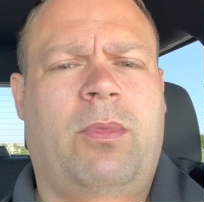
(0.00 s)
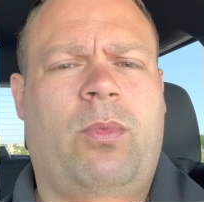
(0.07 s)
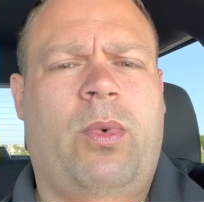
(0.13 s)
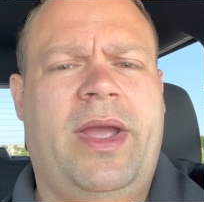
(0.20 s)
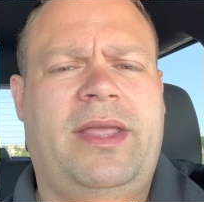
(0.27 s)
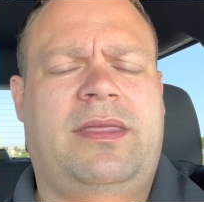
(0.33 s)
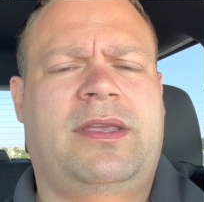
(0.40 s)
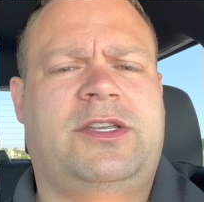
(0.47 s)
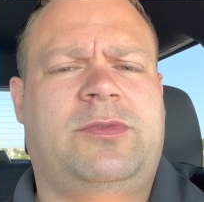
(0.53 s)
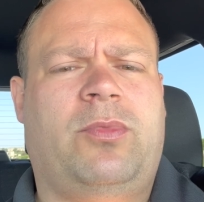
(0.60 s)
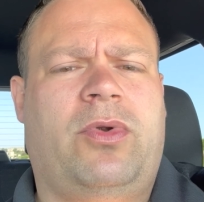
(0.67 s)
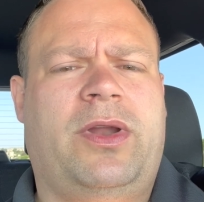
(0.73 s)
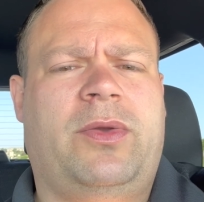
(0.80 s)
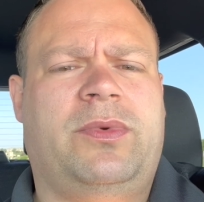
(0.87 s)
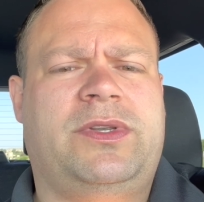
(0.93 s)
Weight this
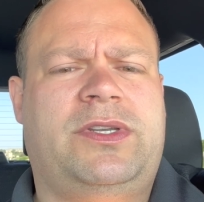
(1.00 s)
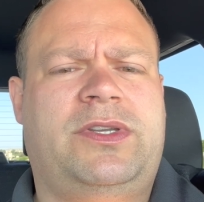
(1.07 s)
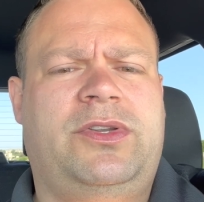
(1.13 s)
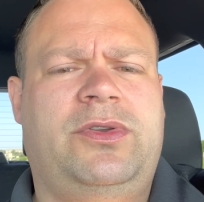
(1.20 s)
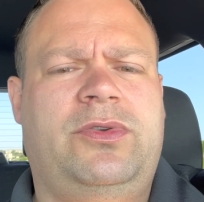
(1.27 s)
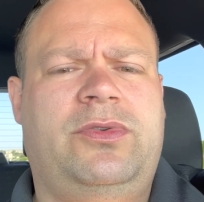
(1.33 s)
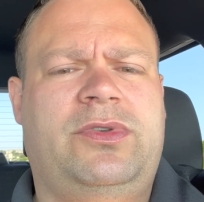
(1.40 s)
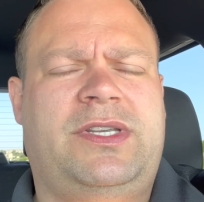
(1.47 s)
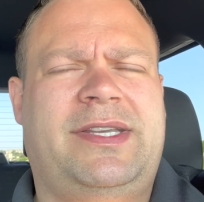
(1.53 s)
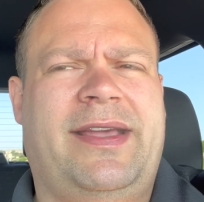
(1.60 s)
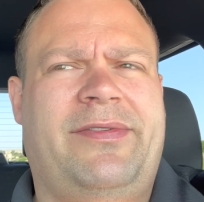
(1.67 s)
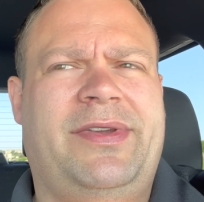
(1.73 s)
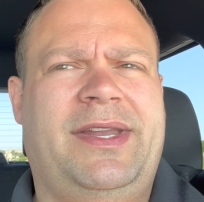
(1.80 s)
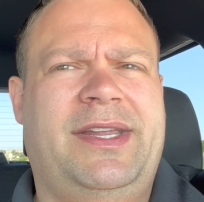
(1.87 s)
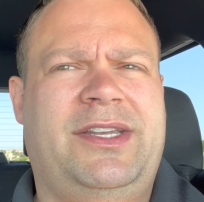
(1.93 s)
morning was
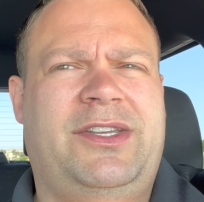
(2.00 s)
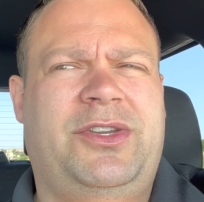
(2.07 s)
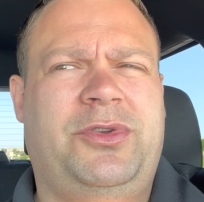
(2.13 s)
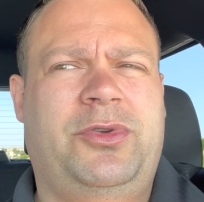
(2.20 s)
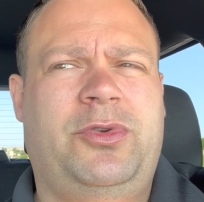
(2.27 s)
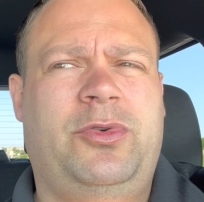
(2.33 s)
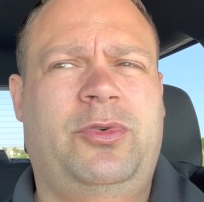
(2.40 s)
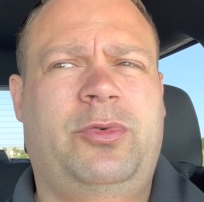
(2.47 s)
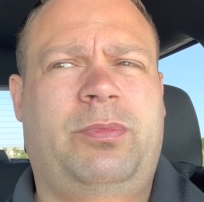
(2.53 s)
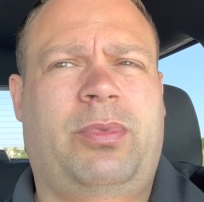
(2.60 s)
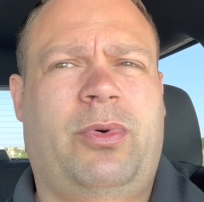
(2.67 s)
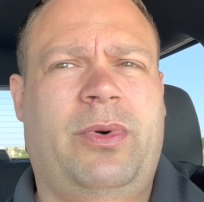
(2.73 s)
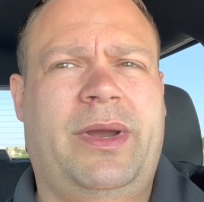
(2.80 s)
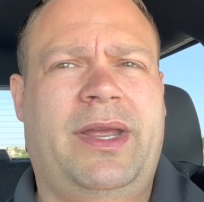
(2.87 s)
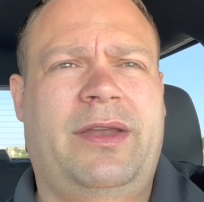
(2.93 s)

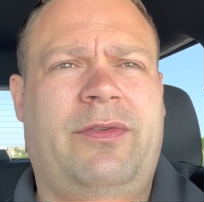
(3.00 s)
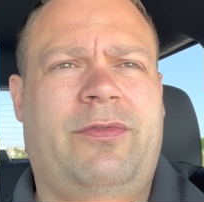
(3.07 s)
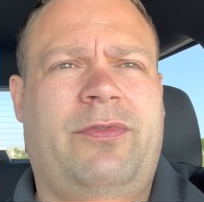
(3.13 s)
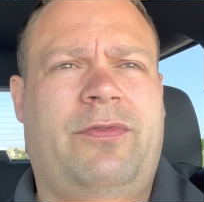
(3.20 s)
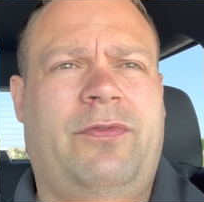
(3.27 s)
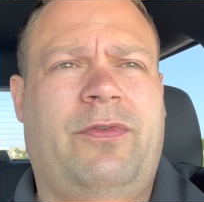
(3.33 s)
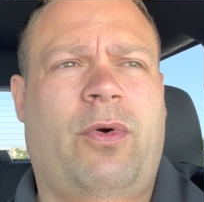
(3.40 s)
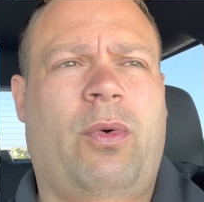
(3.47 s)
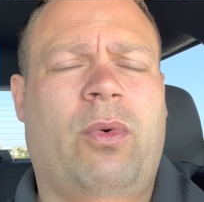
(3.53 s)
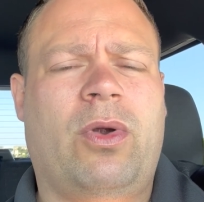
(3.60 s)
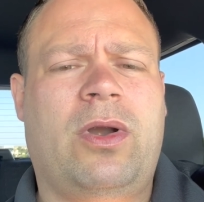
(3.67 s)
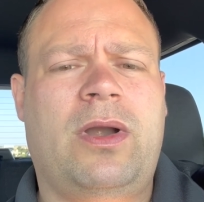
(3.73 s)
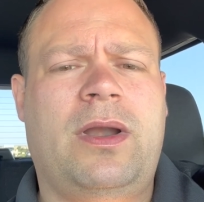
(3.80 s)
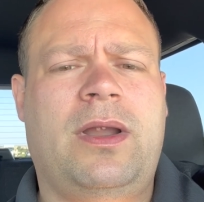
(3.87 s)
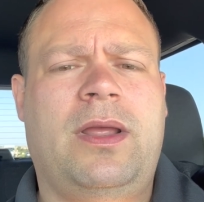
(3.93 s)
272.4